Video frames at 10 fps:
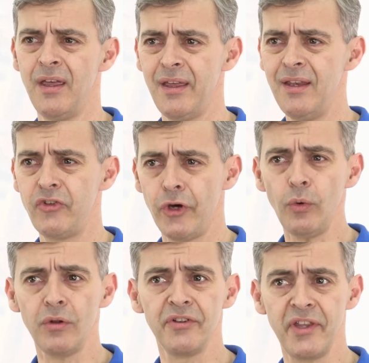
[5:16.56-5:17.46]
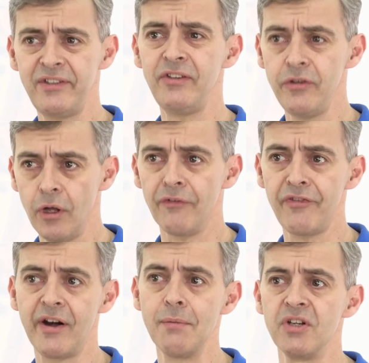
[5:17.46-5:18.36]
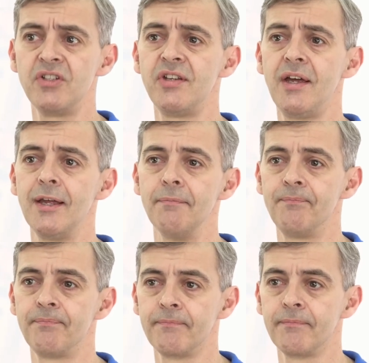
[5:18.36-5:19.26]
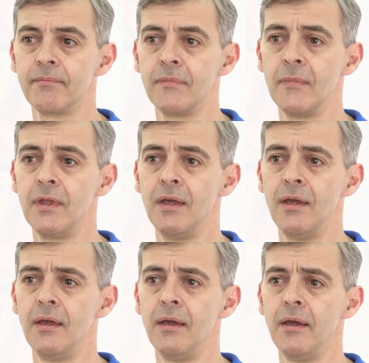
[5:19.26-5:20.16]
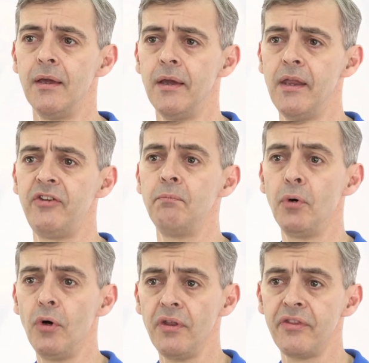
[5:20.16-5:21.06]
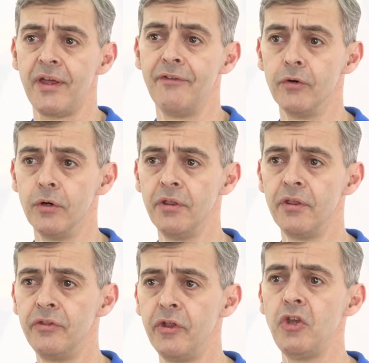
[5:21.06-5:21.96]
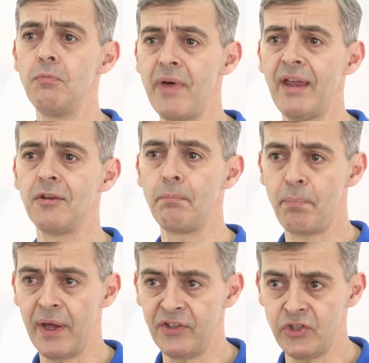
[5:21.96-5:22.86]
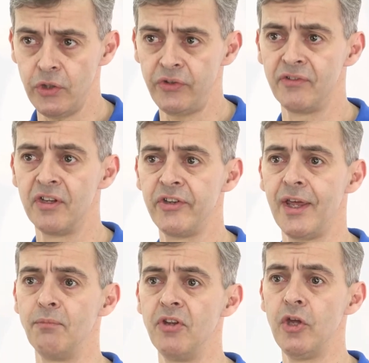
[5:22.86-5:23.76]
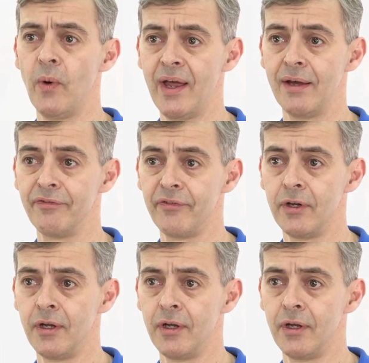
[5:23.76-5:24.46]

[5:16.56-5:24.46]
In total, this is not very much time. It is important, therefore, that you make the best use of the time that you have.